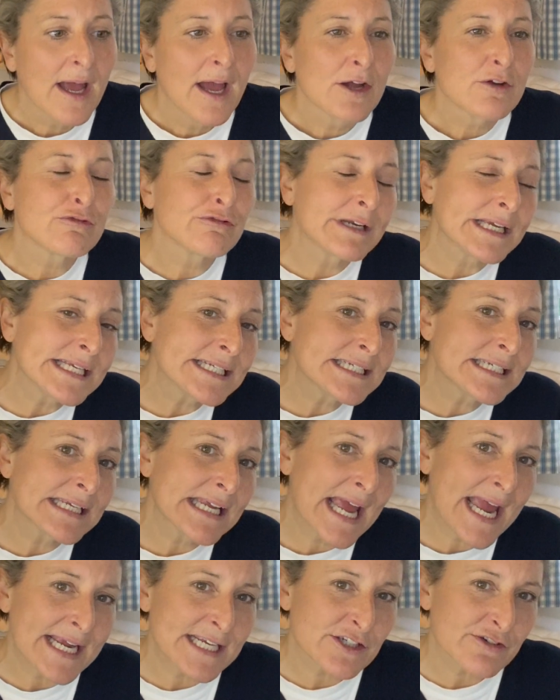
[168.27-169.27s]
Green
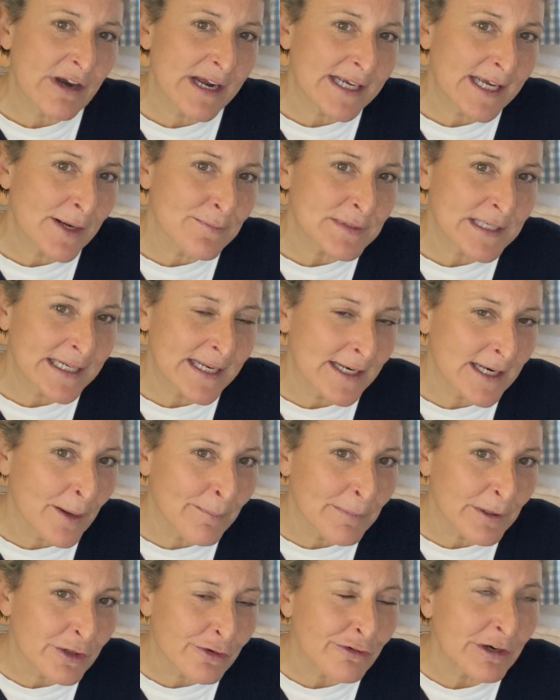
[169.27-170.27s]
tea extract comes in at
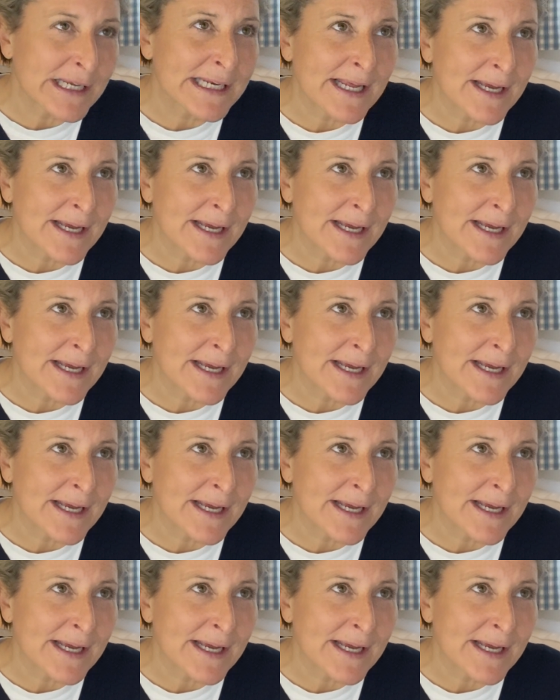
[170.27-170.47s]
number 3.